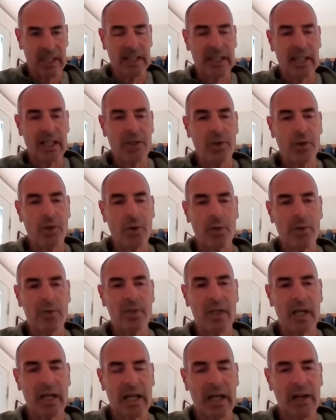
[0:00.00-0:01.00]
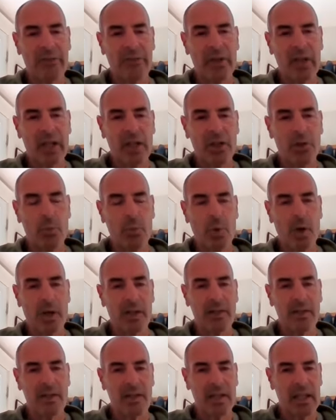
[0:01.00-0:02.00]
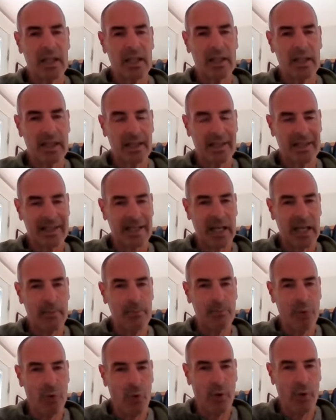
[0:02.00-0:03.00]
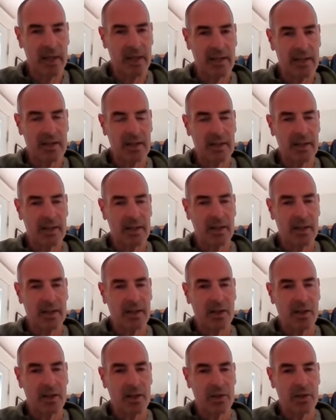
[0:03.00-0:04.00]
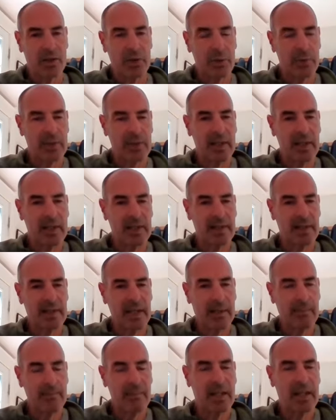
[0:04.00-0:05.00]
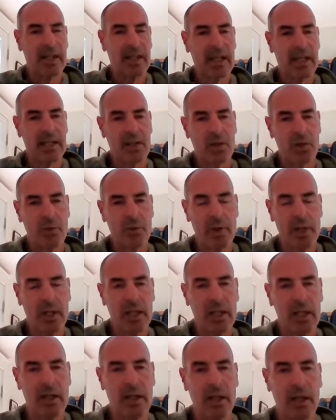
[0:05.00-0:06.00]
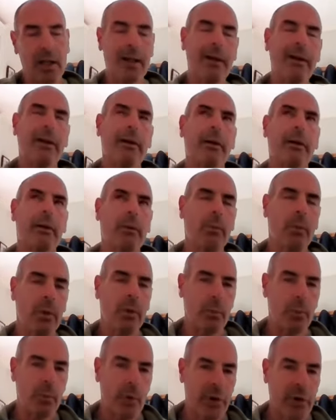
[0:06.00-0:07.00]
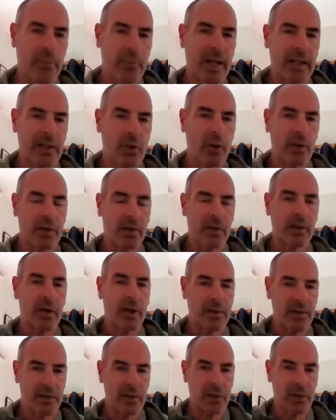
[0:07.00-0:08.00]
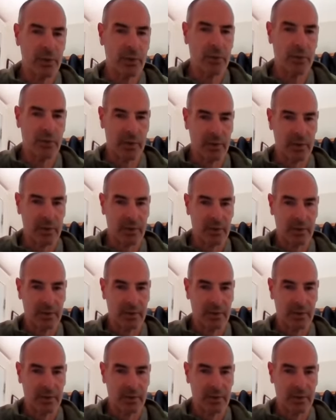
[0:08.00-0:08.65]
Then you also have, you want to see the same points using the same thing as treating what you might call their constitution.